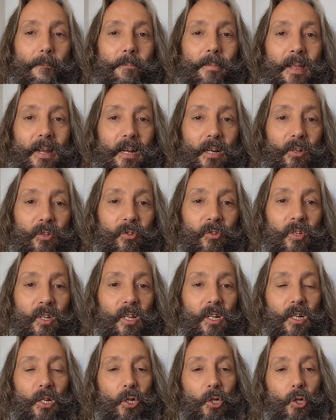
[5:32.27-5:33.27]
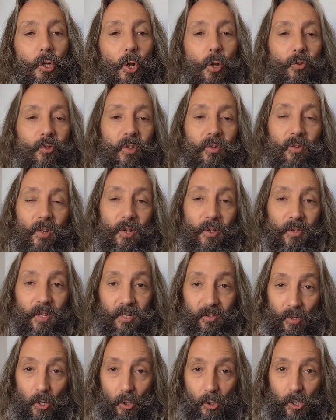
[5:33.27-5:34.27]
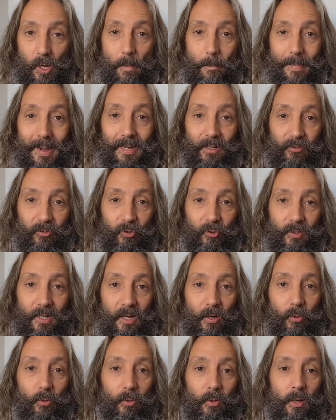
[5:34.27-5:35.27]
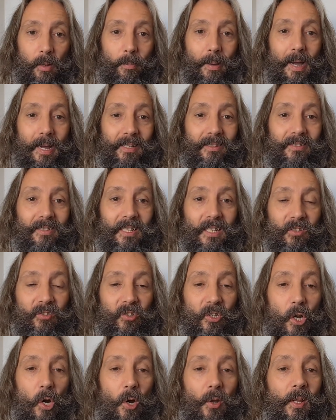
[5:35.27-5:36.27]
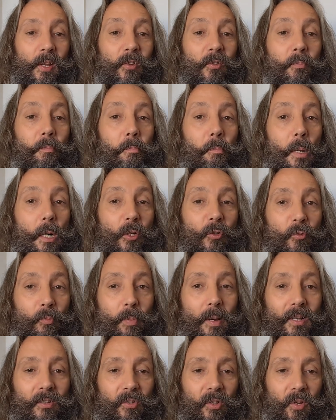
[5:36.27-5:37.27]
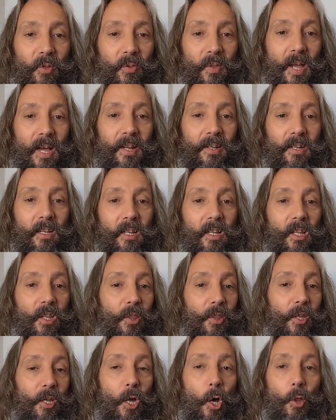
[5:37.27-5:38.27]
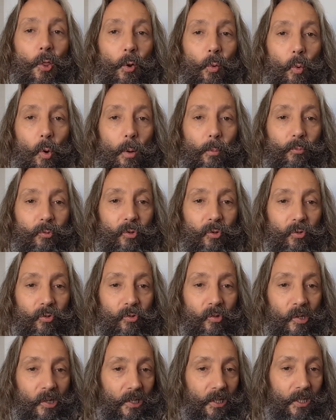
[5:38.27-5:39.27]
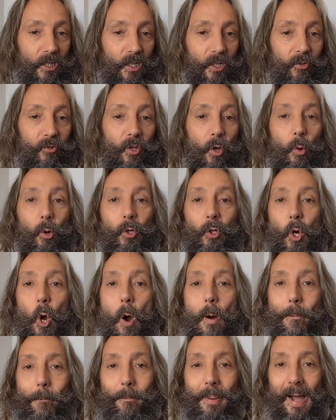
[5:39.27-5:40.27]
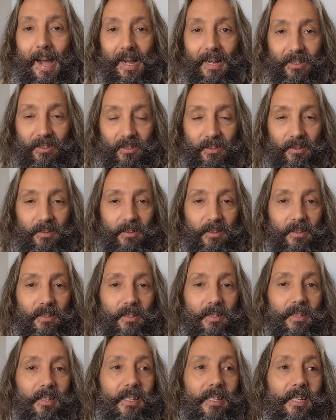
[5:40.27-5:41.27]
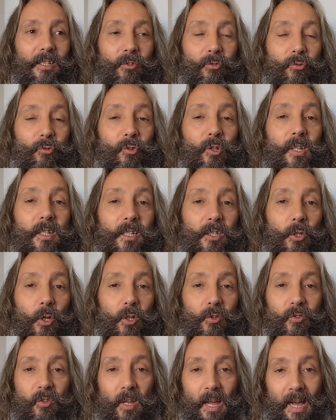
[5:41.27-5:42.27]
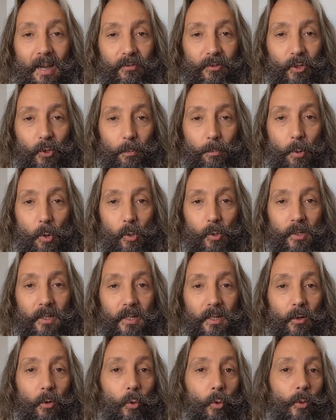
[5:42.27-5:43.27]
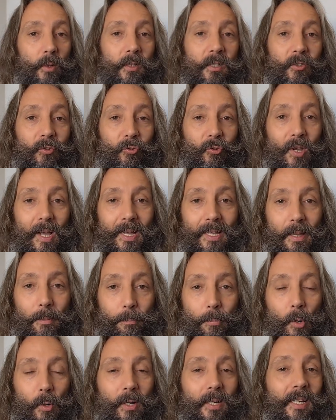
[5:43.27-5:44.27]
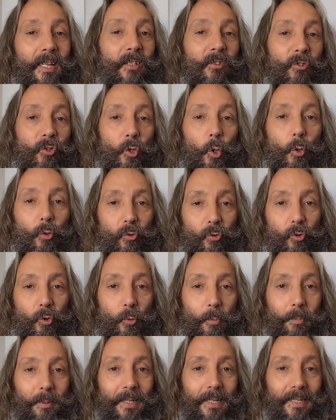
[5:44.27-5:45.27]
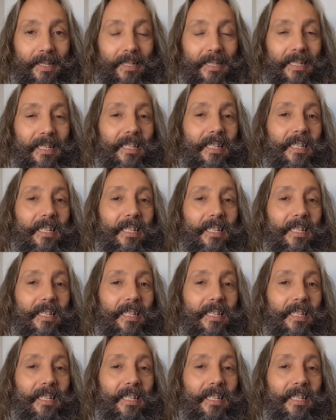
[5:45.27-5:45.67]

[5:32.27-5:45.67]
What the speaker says: There's lots of other things I'll come back to now about a DSLR that is much better than the other options. So a compact is really nice to have in your pocket or in your jacket pocket. It's not too big.